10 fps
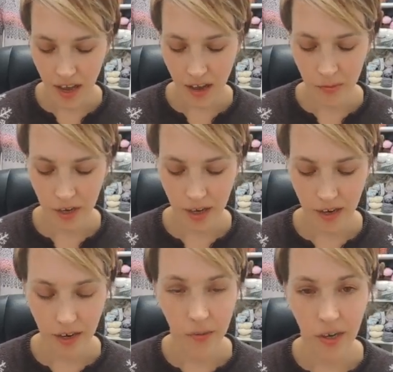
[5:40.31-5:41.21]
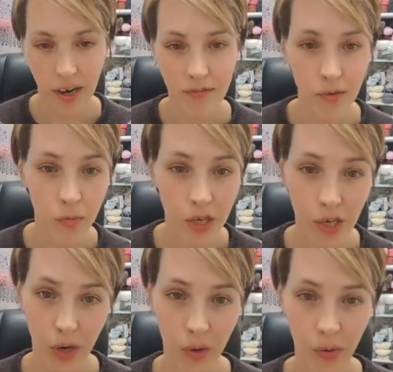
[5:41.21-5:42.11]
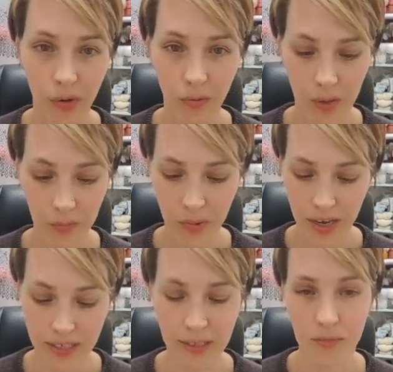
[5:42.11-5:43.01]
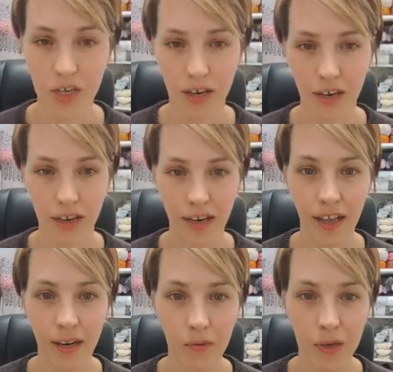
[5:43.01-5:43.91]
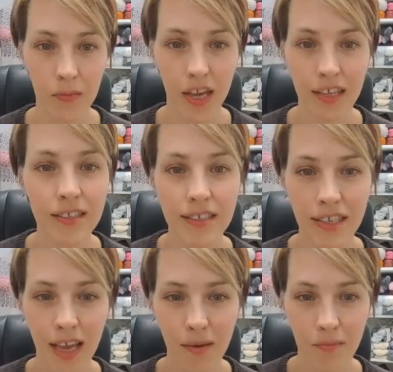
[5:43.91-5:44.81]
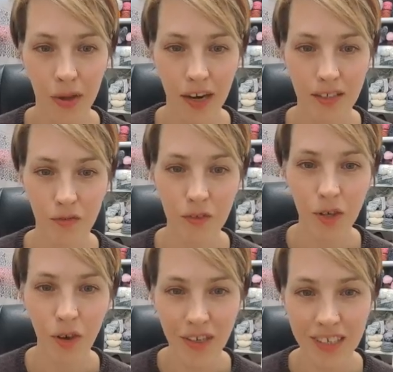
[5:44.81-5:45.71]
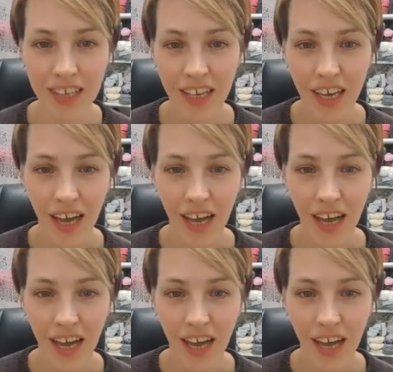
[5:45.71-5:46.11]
where wherever we go we buy some yarn and we make the same pairs of socks,